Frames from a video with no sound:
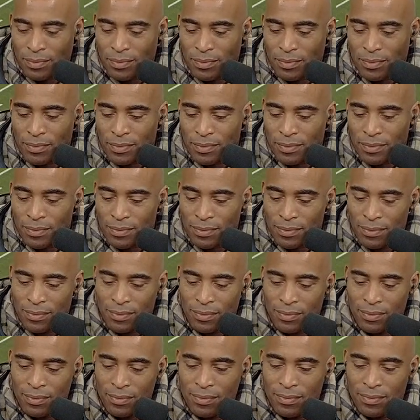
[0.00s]

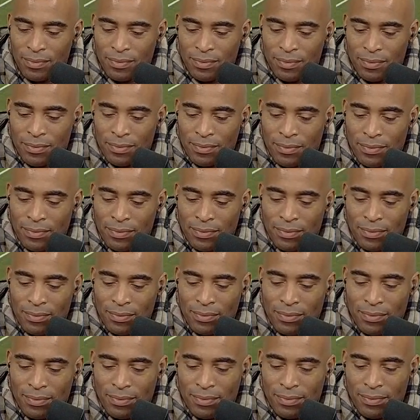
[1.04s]

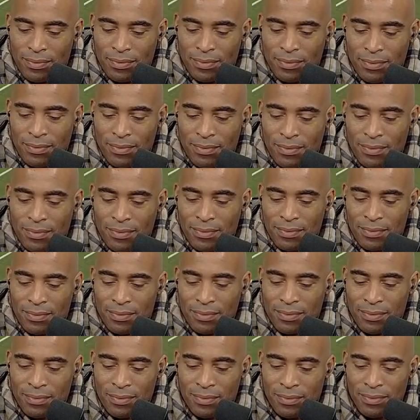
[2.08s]

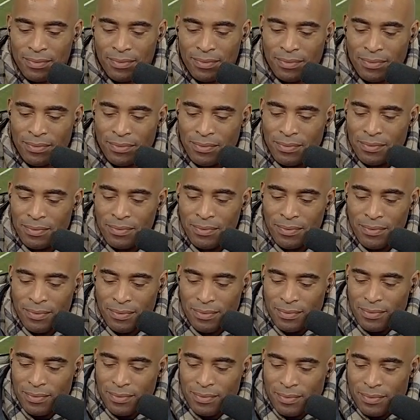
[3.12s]

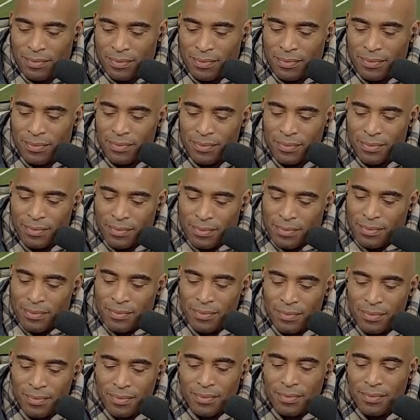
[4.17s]

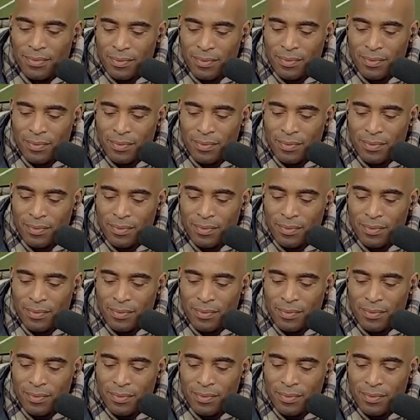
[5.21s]
[no speech]